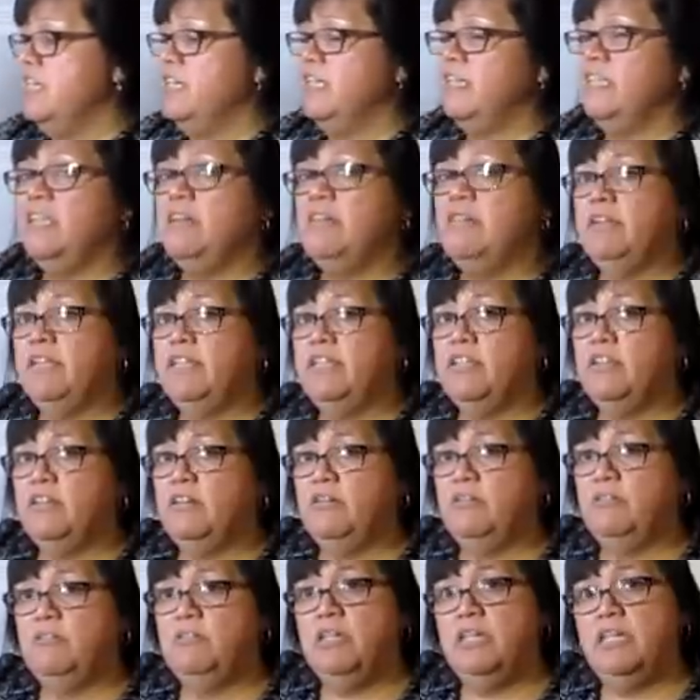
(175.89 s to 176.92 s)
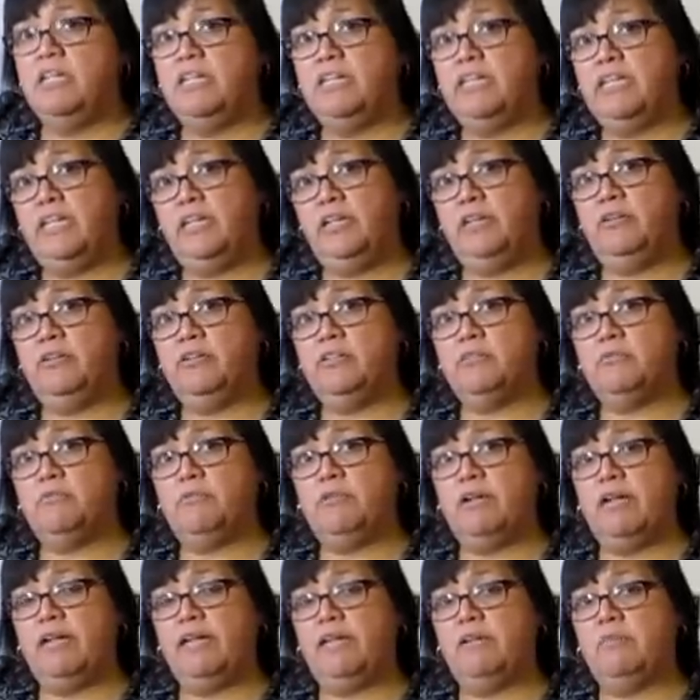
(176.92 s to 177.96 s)
now I know here's
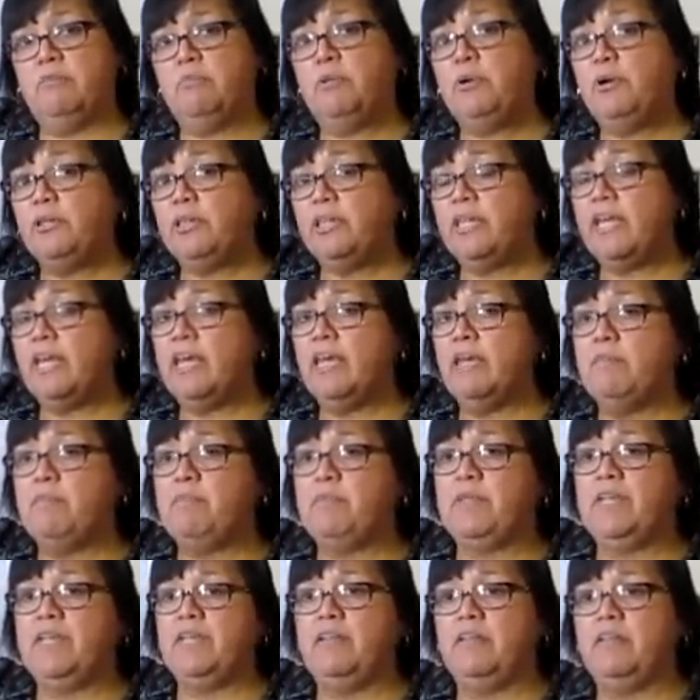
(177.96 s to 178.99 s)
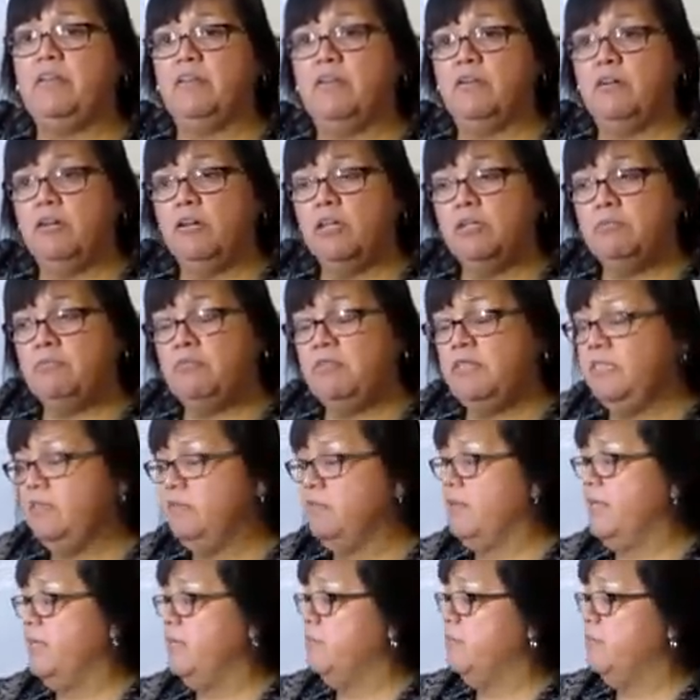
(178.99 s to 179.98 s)
where I can put them, and hopefully right